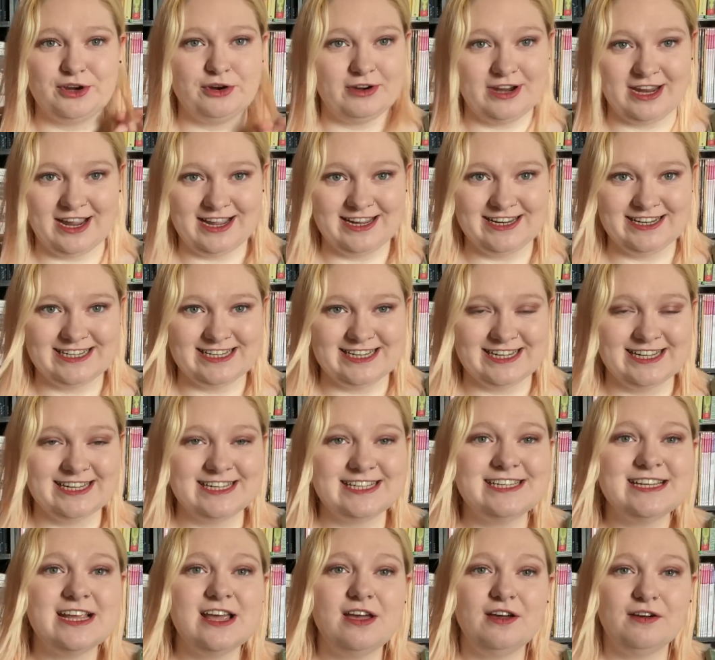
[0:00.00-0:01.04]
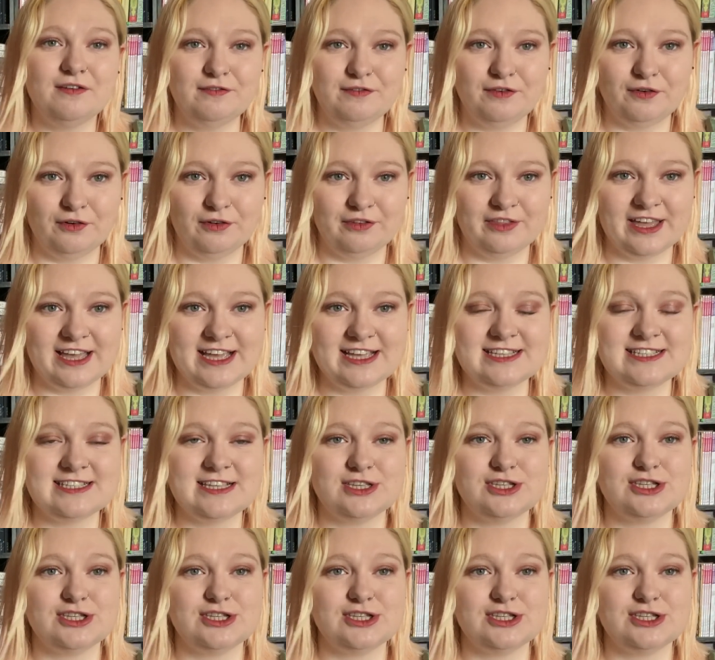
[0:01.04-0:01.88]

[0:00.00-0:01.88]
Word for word: created for this.